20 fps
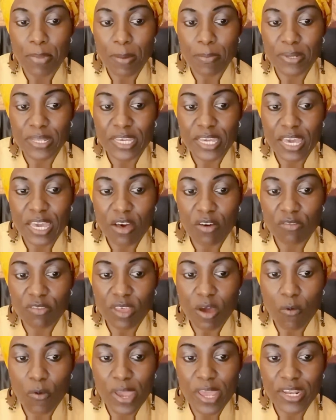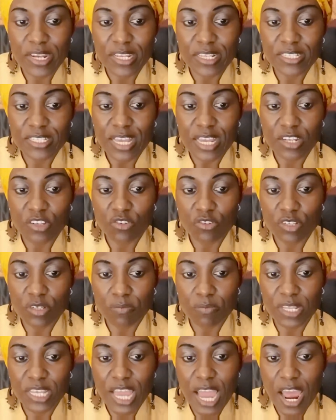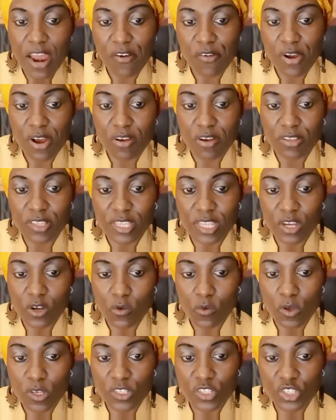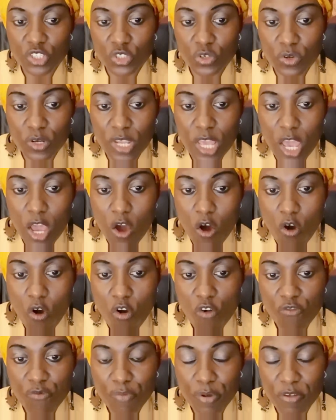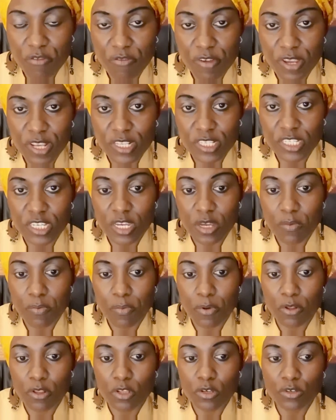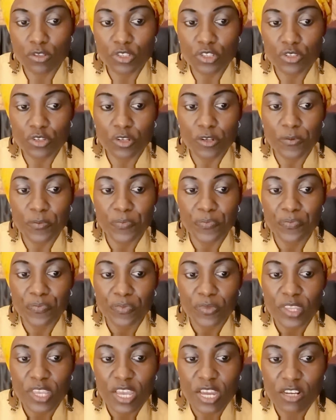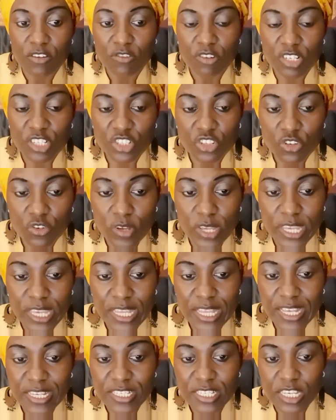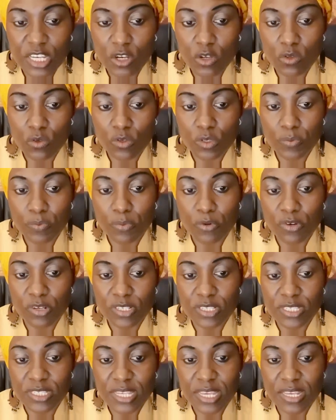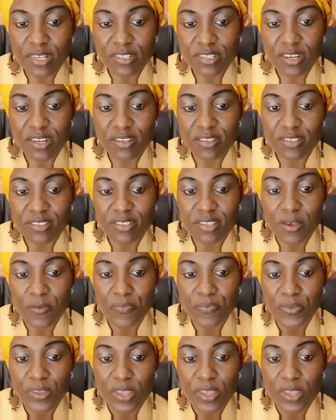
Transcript: public health awareness and notably around the question of preventing pollution. Traditional healers include bone setters,